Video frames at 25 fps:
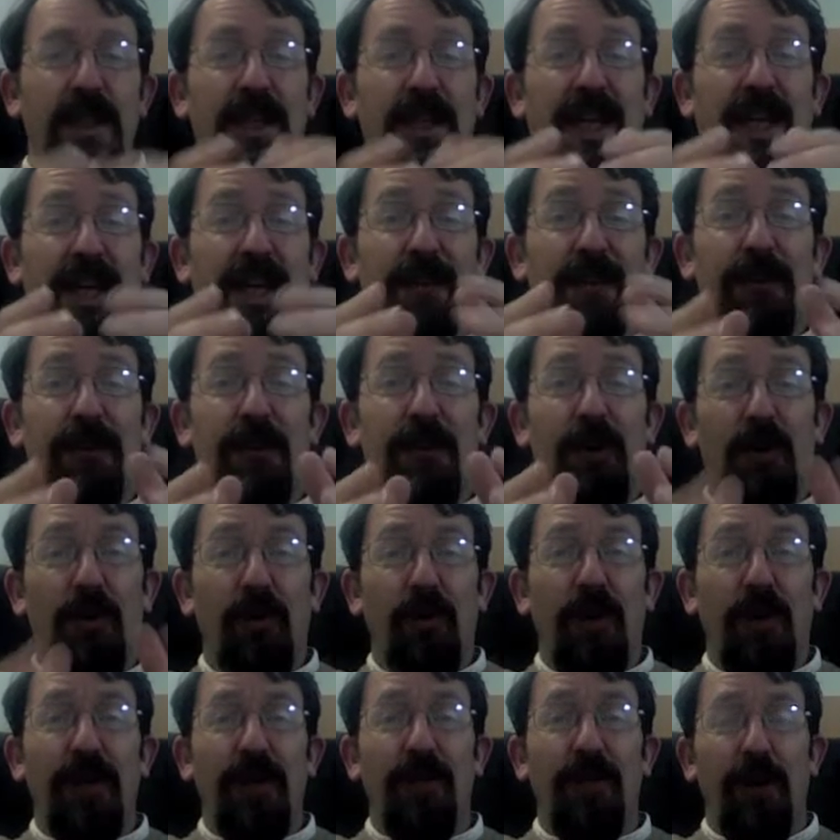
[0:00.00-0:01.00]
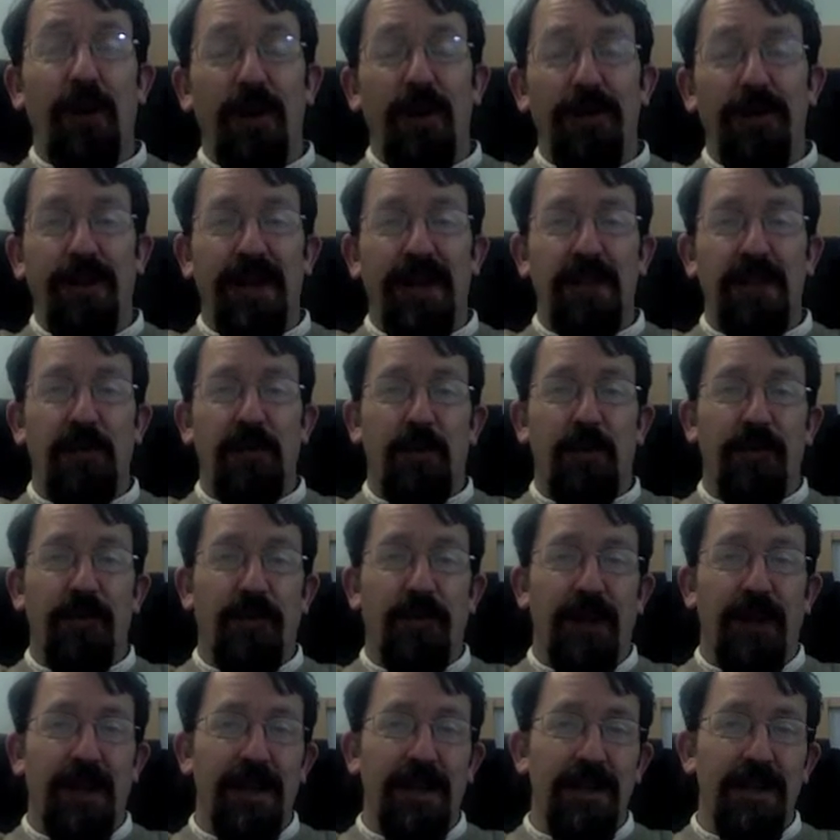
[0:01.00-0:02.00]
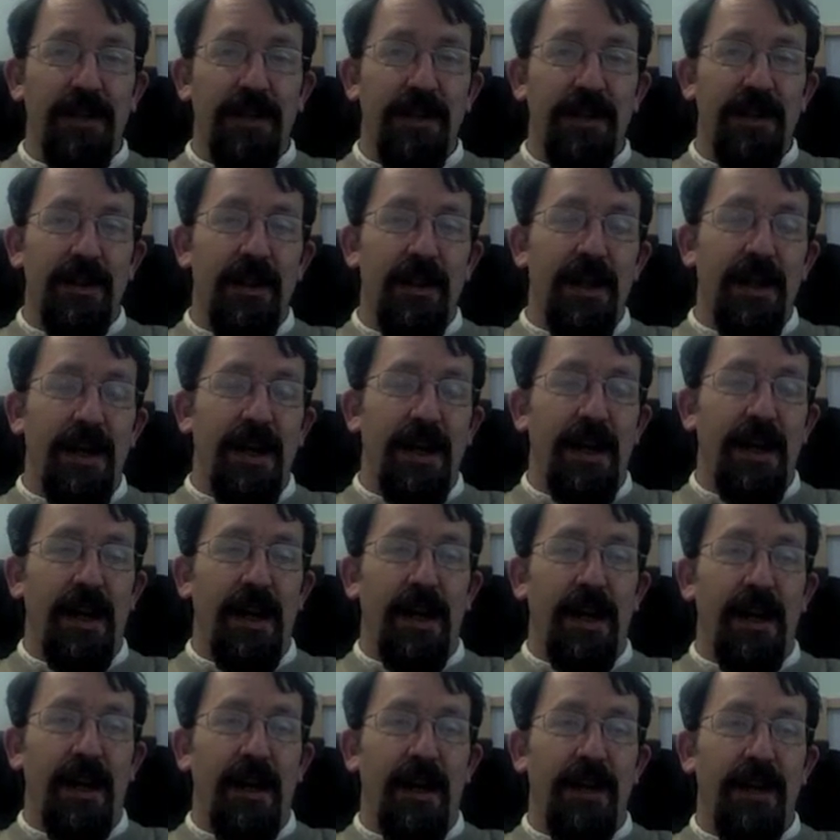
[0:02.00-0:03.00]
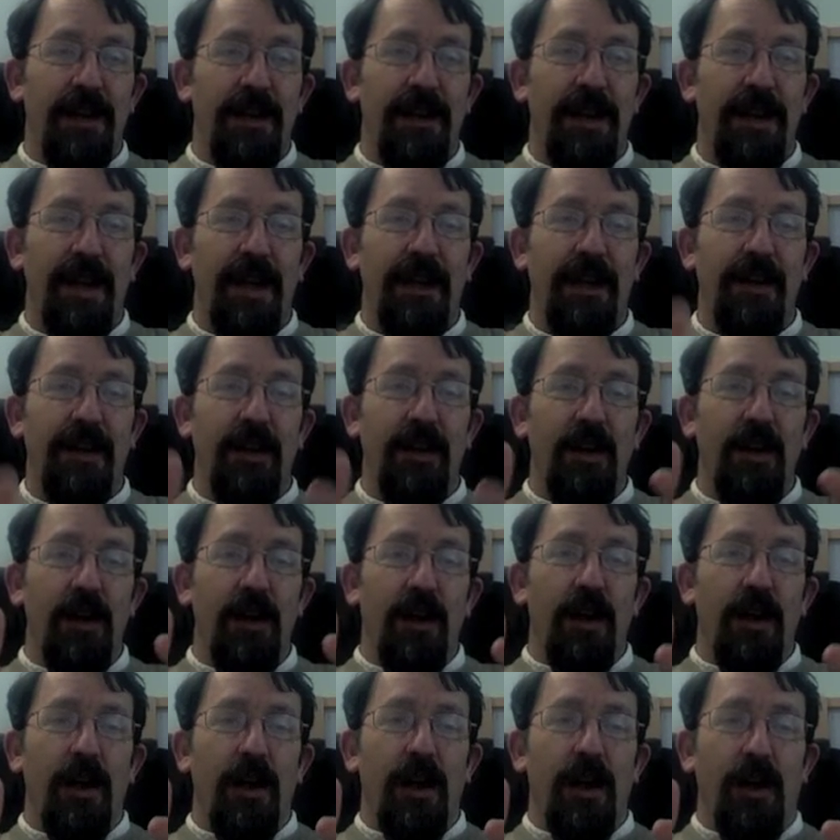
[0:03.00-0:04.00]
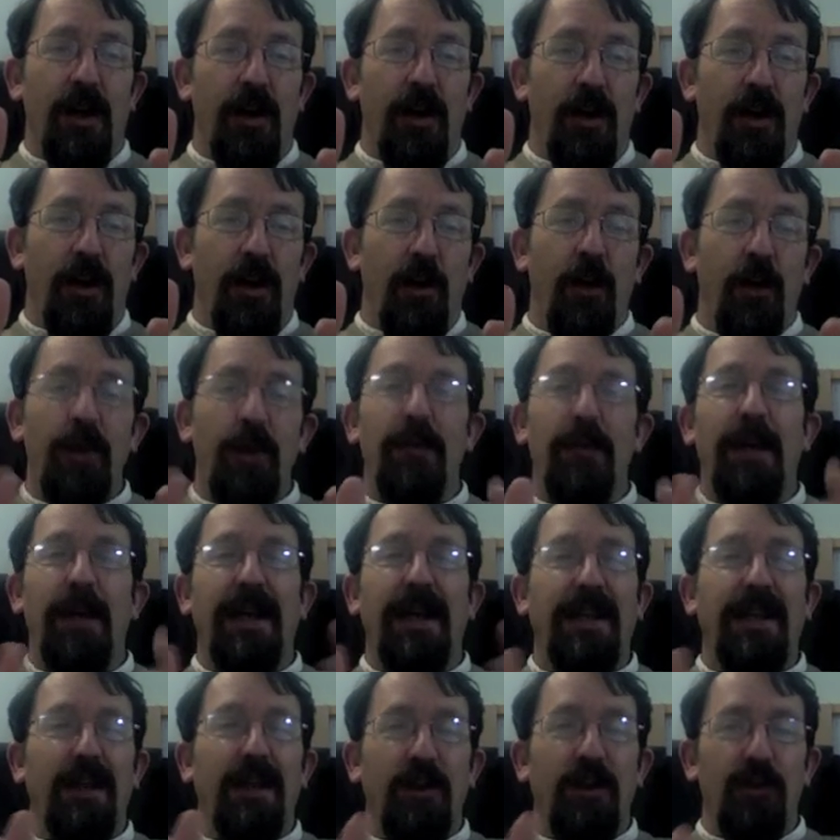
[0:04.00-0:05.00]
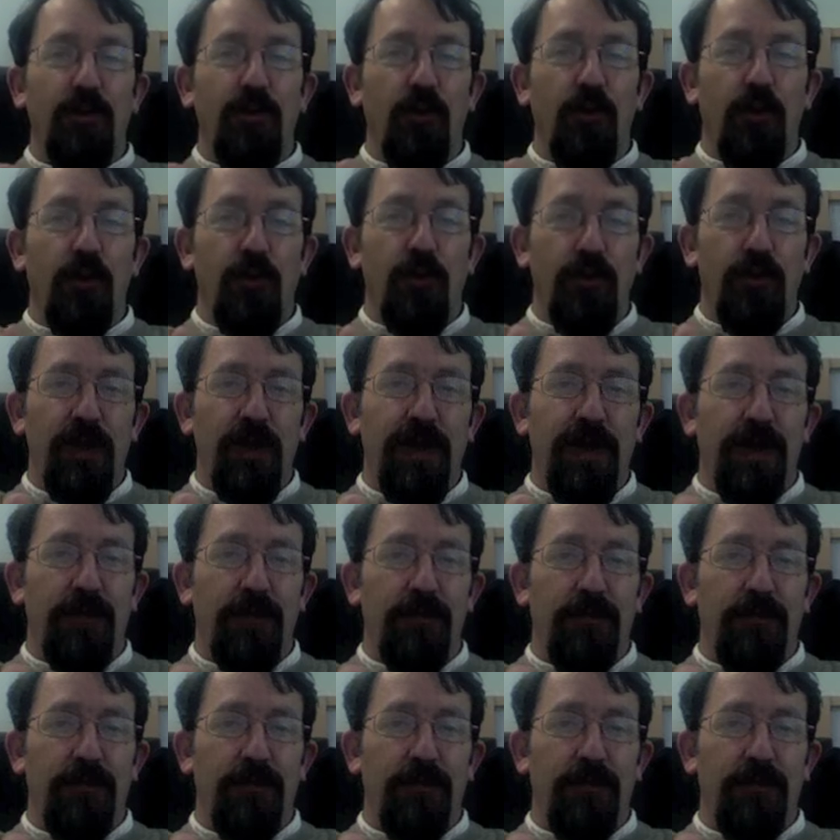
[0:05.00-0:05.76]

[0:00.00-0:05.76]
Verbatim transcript: if you're one of my Facebook friends, uh, then I want to make it a little more real.